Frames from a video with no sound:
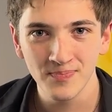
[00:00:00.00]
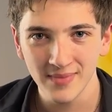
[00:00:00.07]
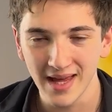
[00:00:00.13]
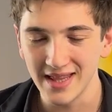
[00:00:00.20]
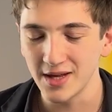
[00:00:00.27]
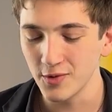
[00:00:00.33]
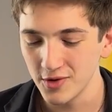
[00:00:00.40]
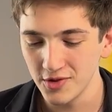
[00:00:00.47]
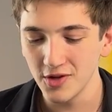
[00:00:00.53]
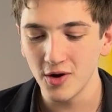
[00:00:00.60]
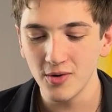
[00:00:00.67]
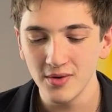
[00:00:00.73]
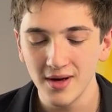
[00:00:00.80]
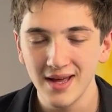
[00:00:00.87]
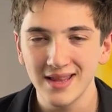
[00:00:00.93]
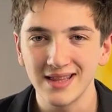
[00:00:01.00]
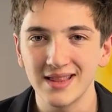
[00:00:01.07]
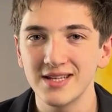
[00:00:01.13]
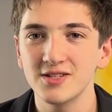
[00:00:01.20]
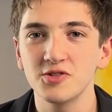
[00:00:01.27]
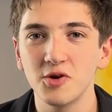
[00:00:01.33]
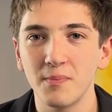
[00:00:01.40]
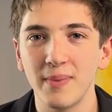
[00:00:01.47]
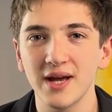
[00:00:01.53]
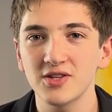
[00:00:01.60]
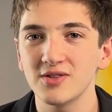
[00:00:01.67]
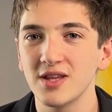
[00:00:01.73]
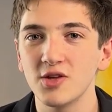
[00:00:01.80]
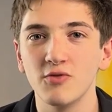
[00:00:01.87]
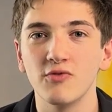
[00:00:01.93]
And they will know that this is your
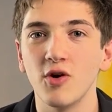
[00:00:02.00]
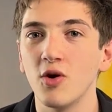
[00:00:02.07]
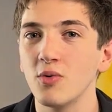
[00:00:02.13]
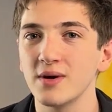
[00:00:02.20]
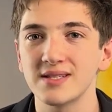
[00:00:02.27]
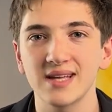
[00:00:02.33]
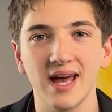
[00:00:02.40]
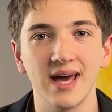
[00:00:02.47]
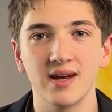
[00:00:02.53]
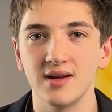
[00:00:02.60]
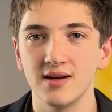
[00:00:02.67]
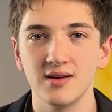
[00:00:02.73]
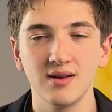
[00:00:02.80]
passion that you've always had.